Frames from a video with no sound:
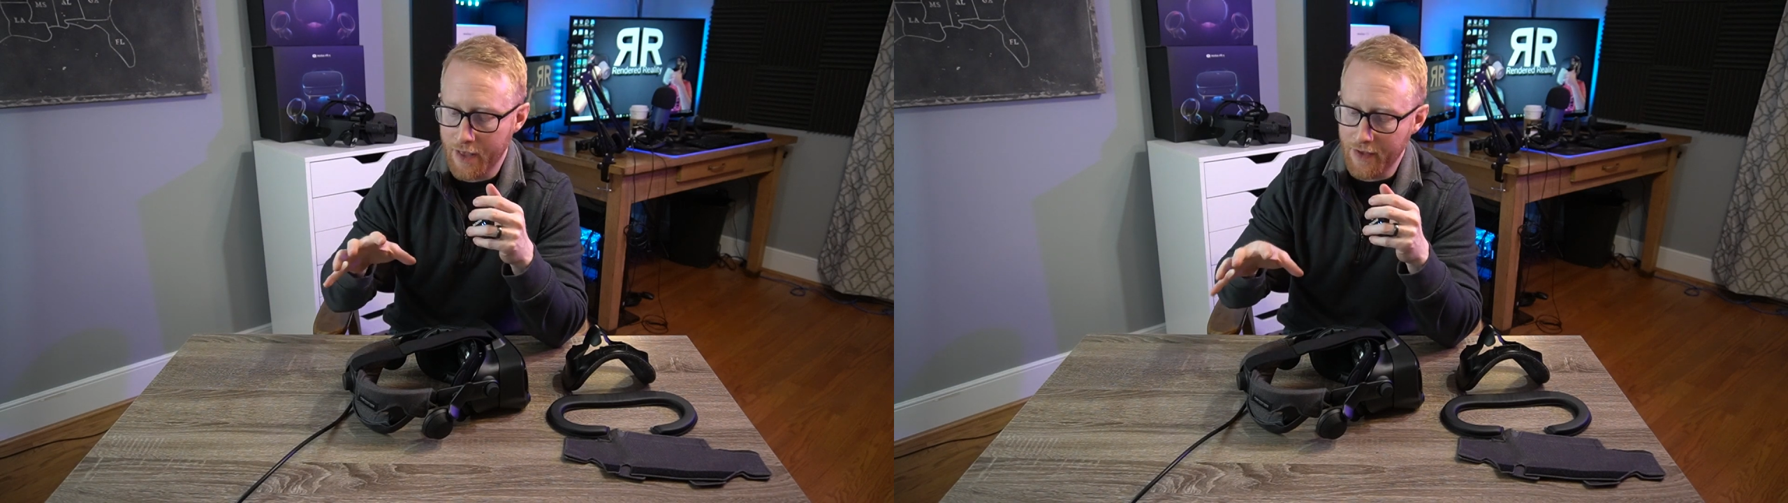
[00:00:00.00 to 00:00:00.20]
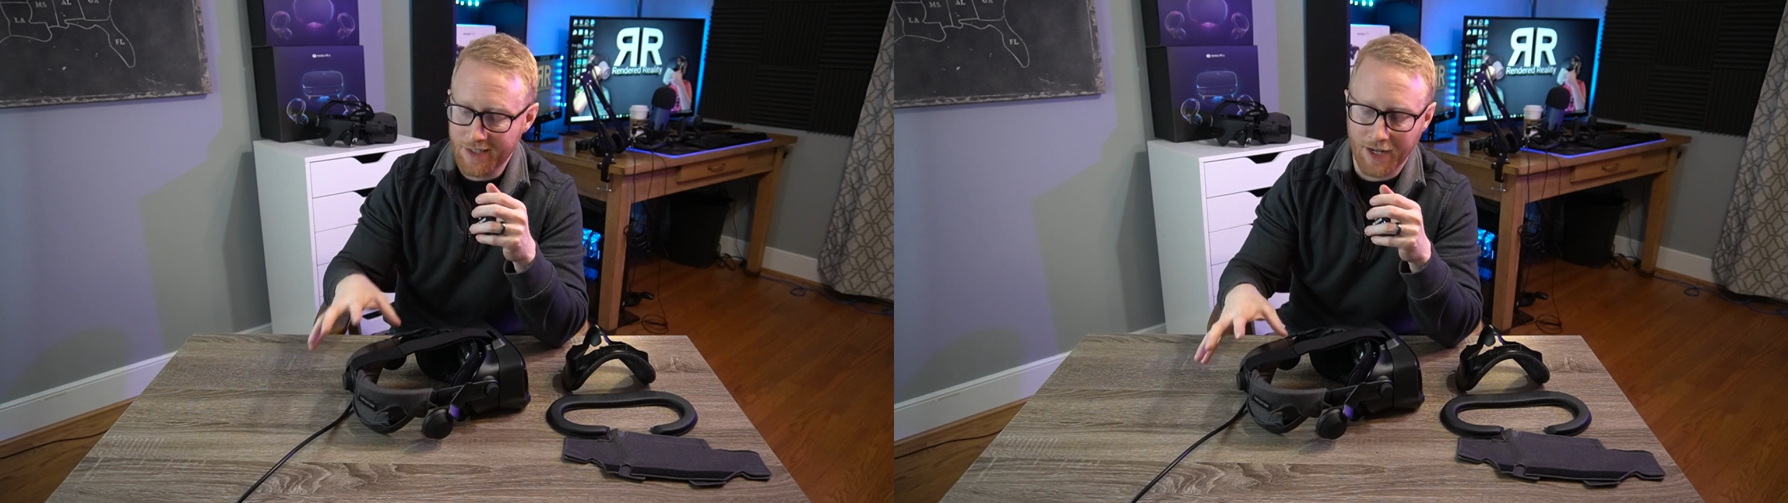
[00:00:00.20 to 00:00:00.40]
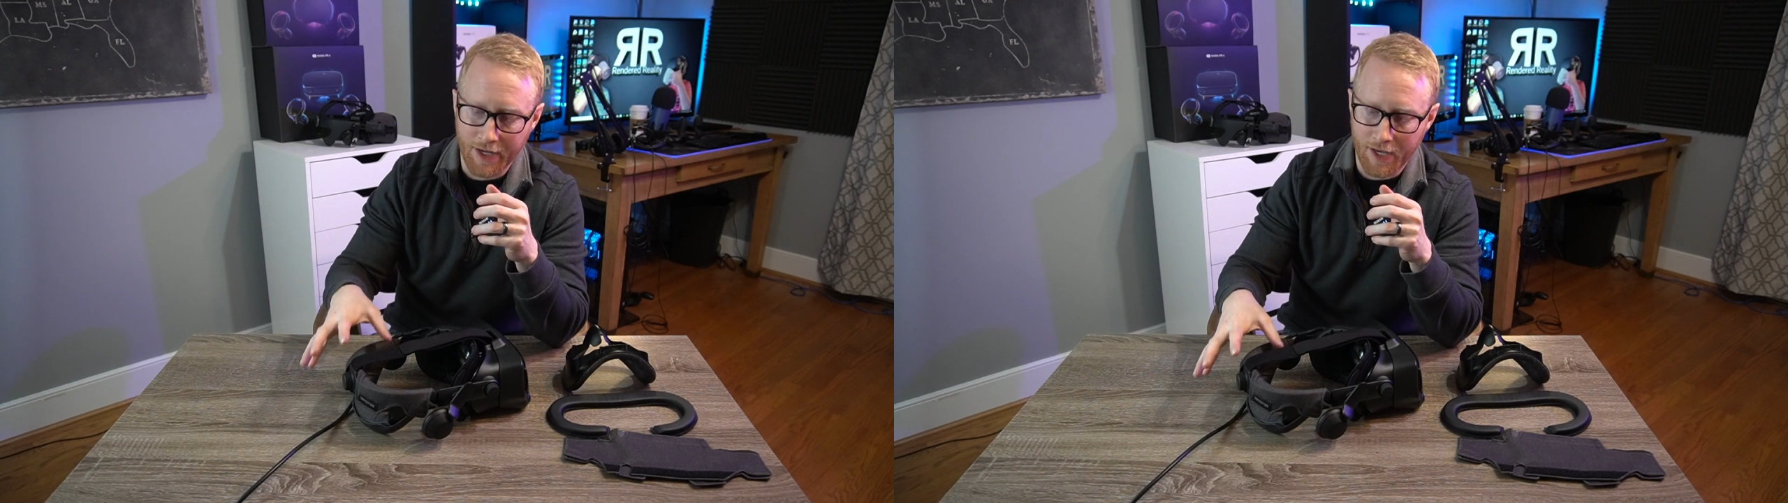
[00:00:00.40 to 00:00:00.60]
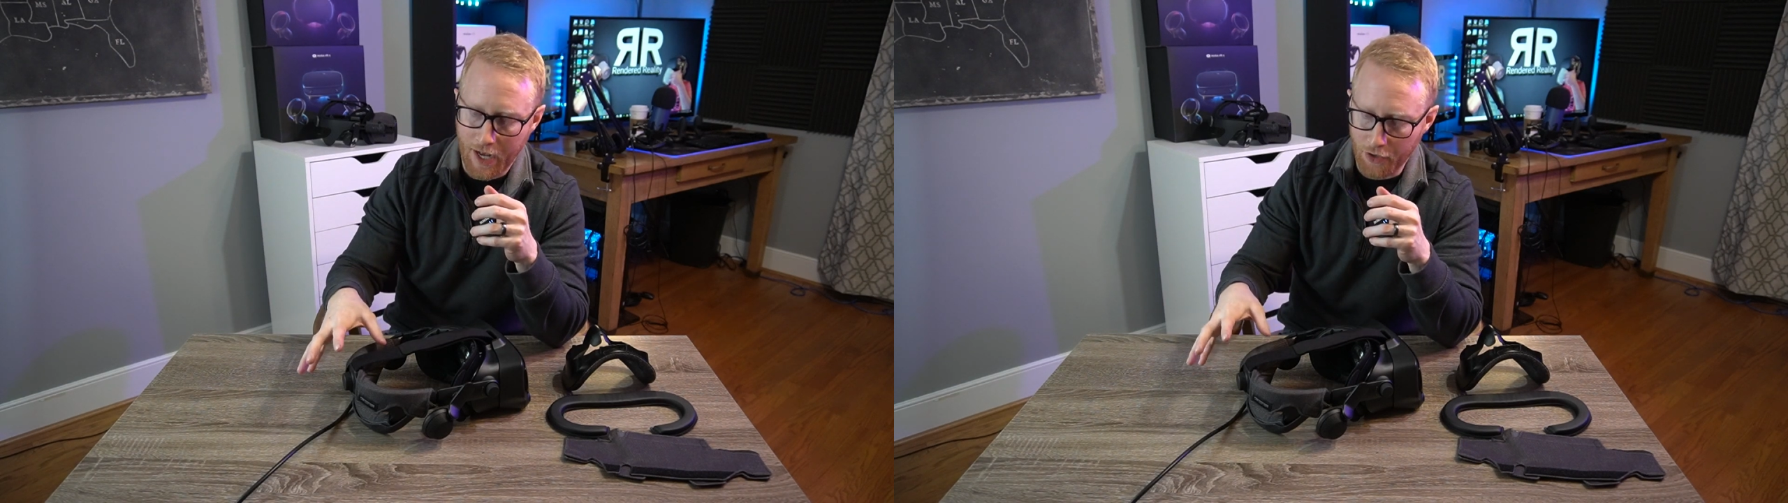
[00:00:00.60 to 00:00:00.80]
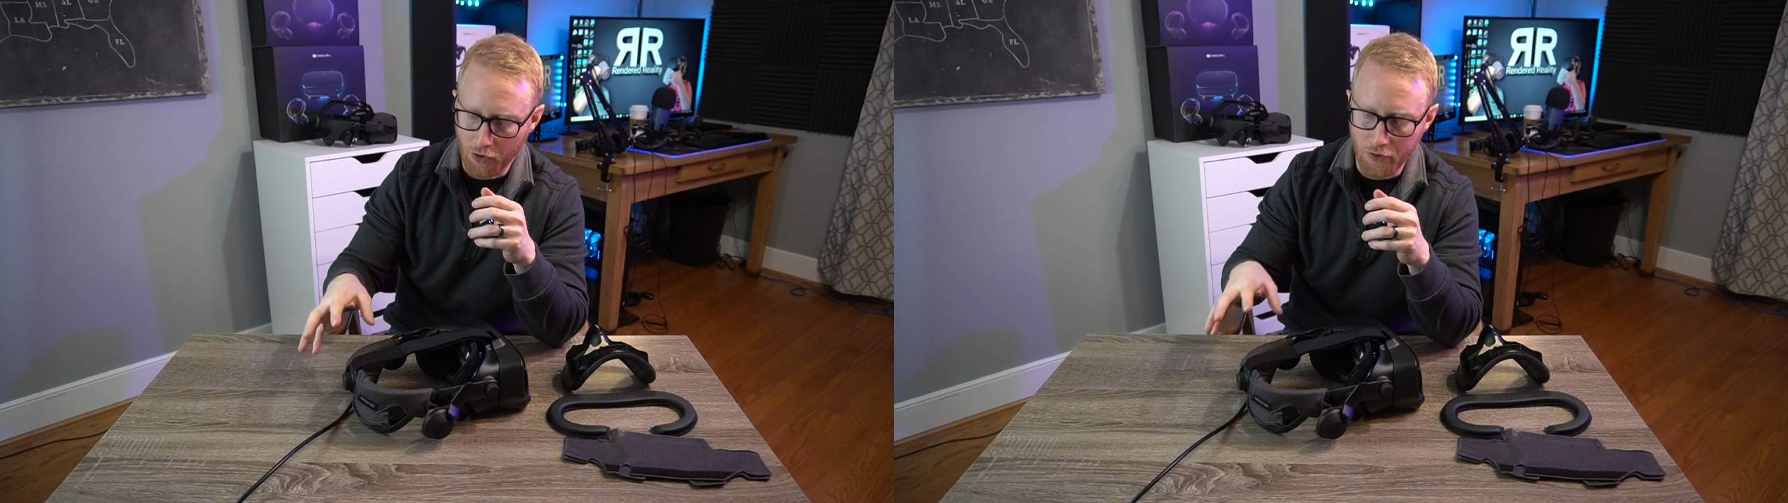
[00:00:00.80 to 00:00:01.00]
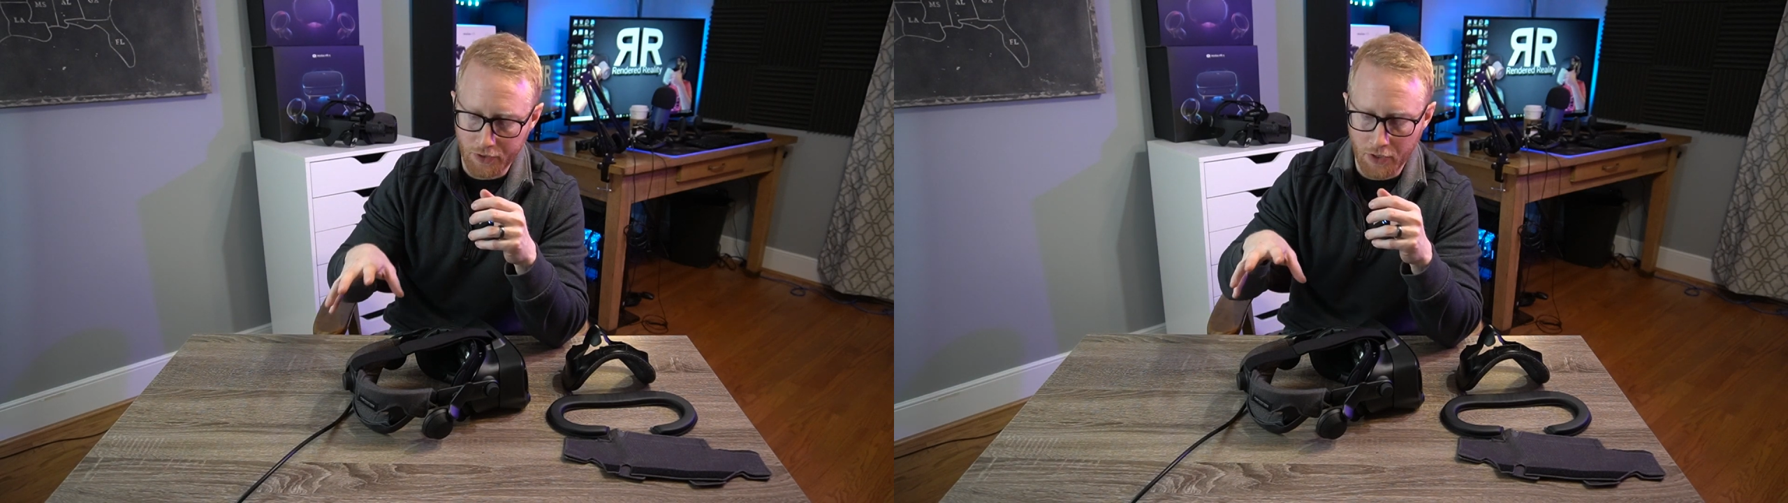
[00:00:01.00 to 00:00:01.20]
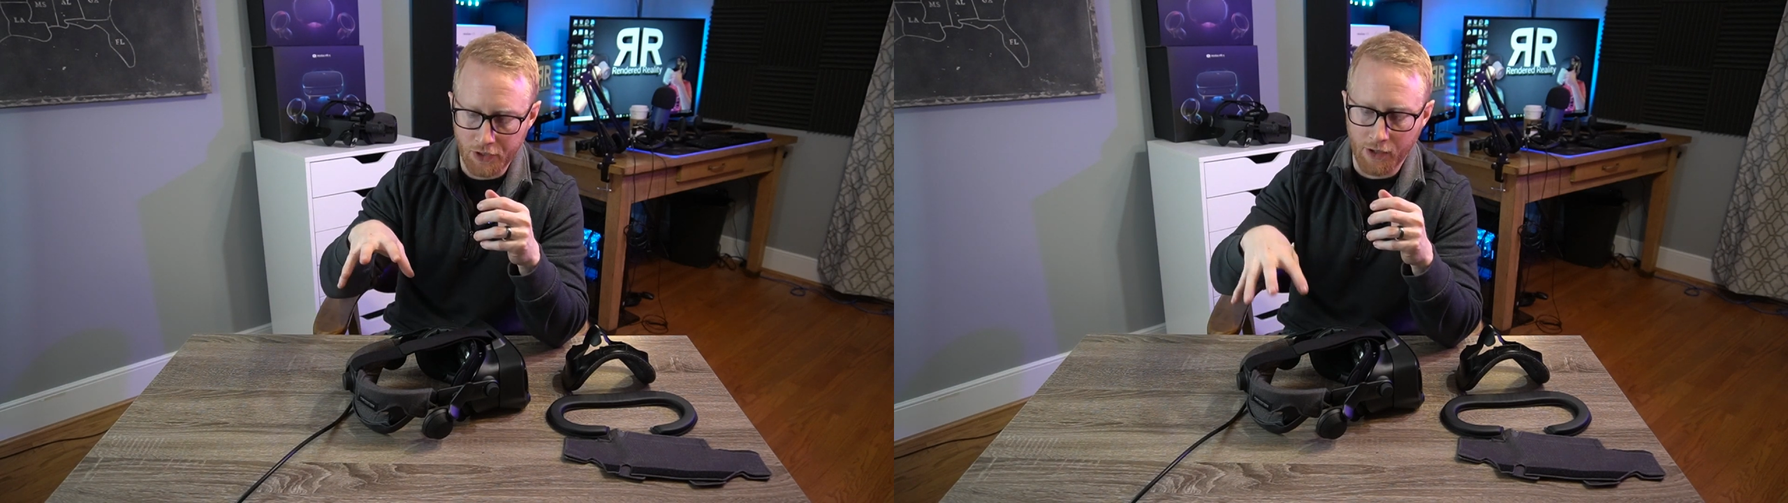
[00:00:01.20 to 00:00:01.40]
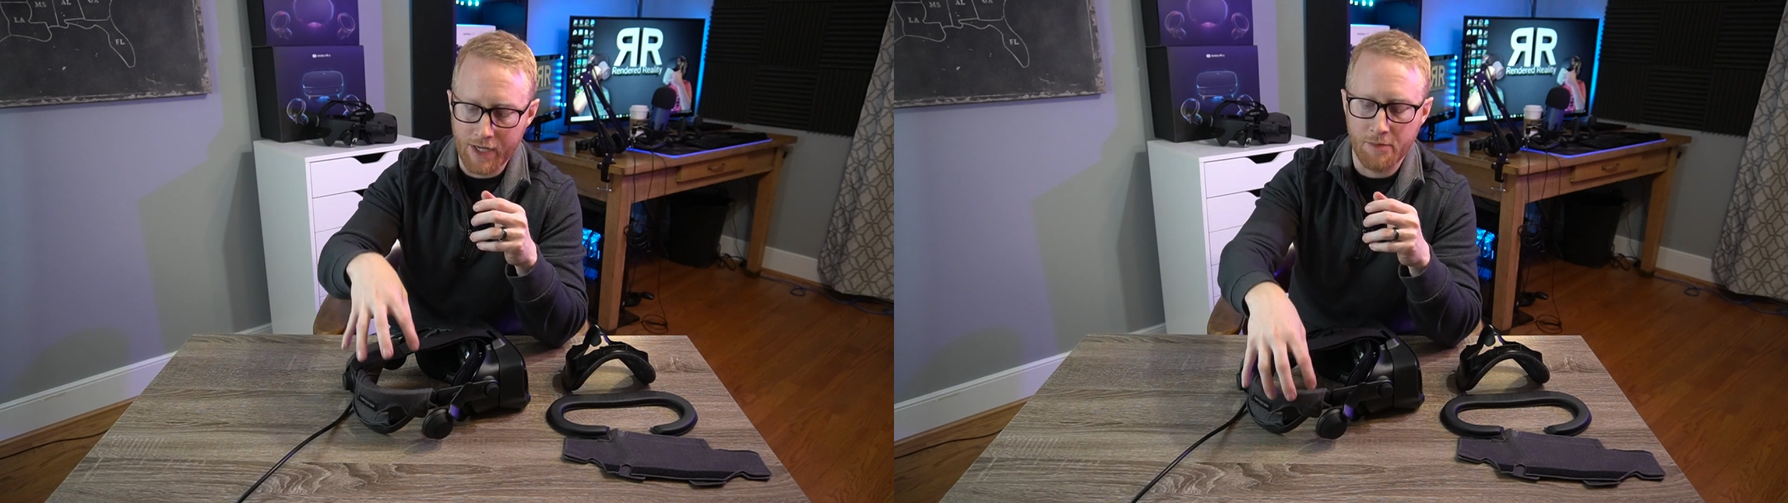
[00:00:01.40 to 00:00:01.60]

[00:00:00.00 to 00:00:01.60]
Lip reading: It's gonna get kind of gross. So it's great